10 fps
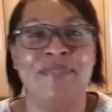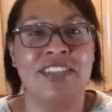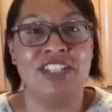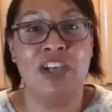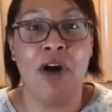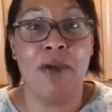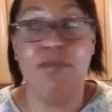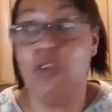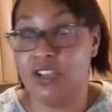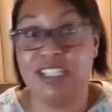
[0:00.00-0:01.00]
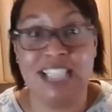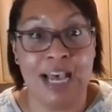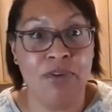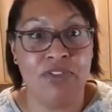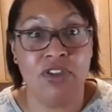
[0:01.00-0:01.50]
So I'm not
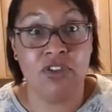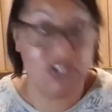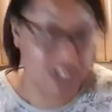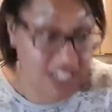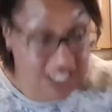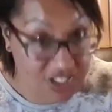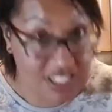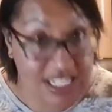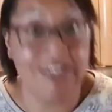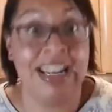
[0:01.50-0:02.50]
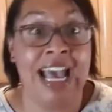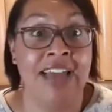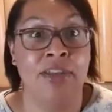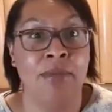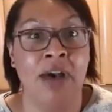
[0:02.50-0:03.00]
sat with them constantly just staring
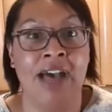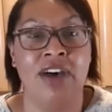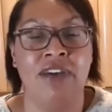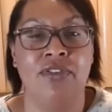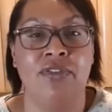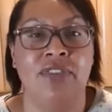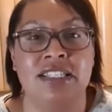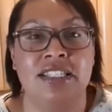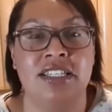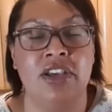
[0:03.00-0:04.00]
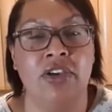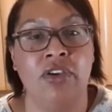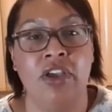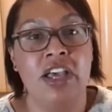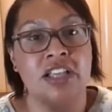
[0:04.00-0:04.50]
at them. I have other things to do.
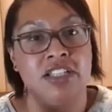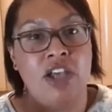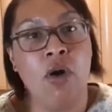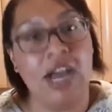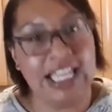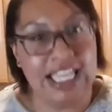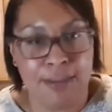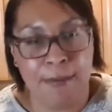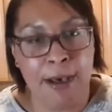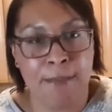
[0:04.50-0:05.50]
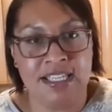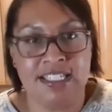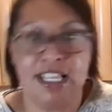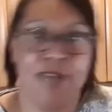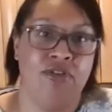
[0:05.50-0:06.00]
So I keep the puppies
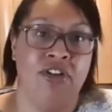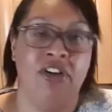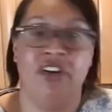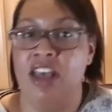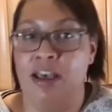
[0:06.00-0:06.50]
separate.